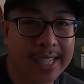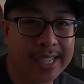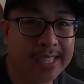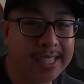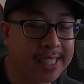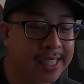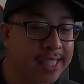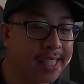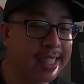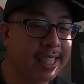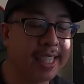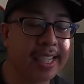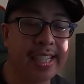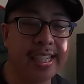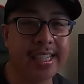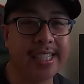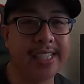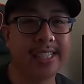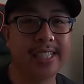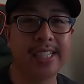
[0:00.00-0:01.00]
Racing, the
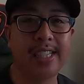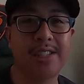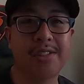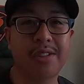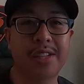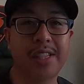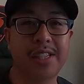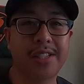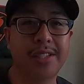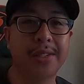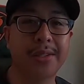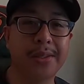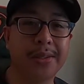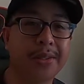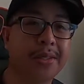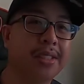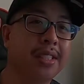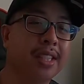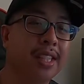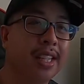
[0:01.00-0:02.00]
Easy Street
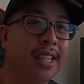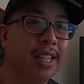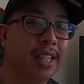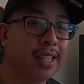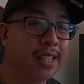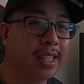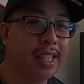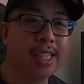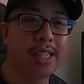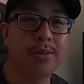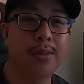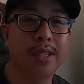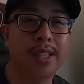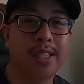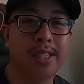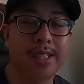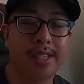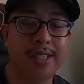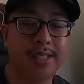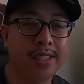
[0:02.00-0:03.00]
2s. These
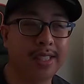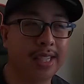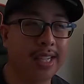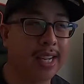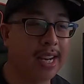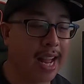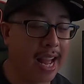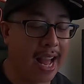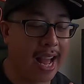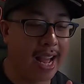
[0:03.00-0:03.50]
ones are sitting